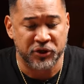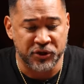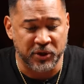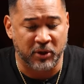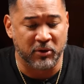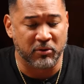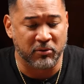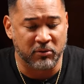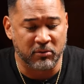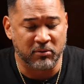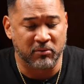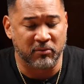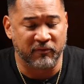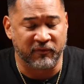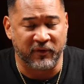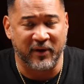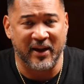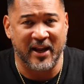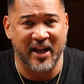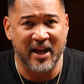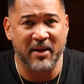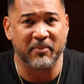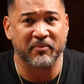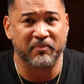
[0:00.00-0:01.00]
So for
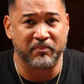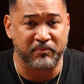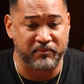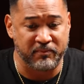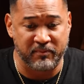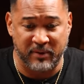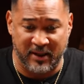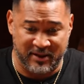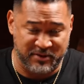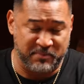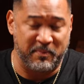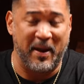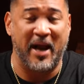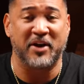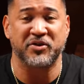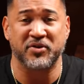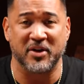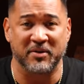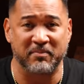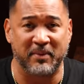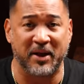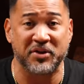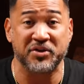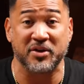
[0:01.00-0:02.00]
him, as Patrick
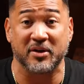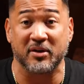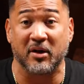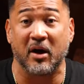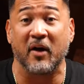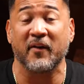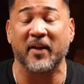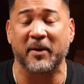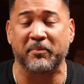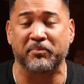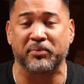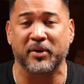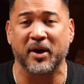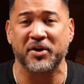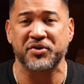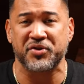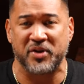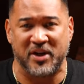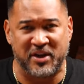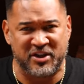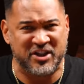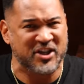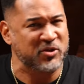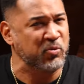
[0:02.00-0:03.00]
had mentioned, all that pressure,
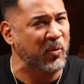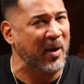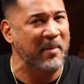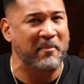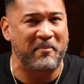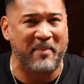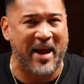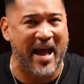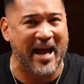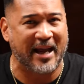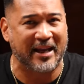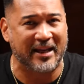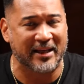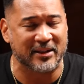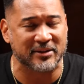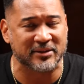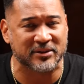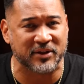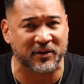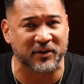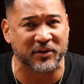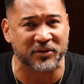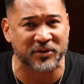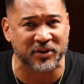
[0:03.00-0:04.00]
he just went back
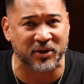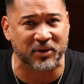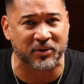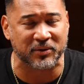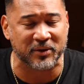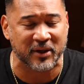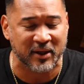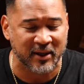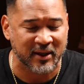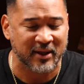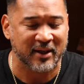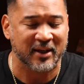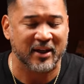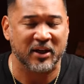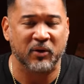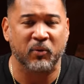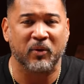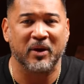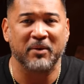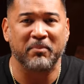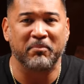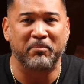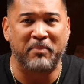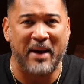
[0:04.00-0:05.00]
into the zone. He
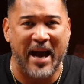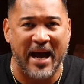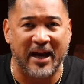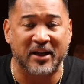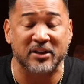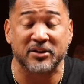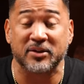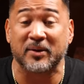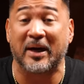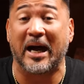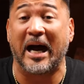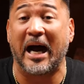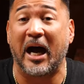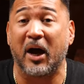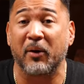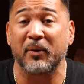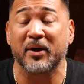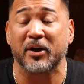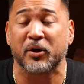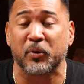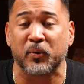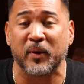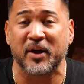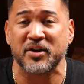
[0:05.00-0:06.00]
went back to how
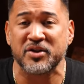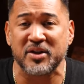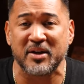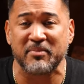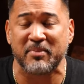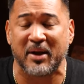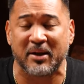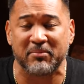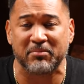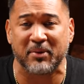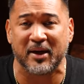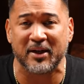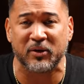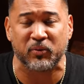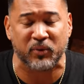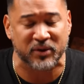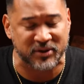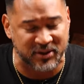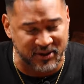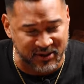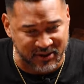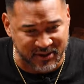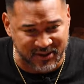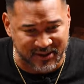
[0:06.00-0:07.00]
he originally made money,
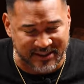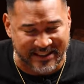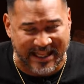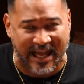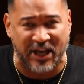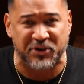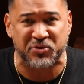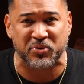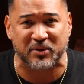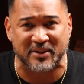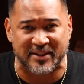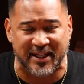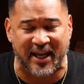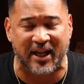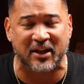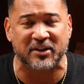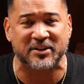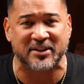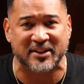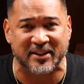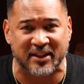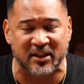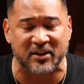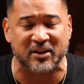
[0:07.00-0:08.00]
which is his natural
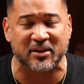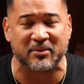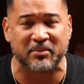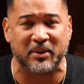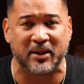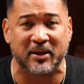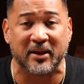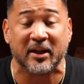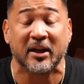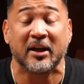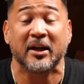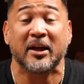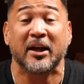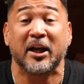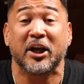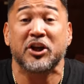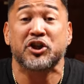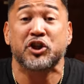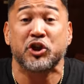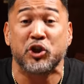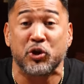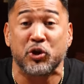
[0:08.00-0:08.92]
talent, skill, and ability, his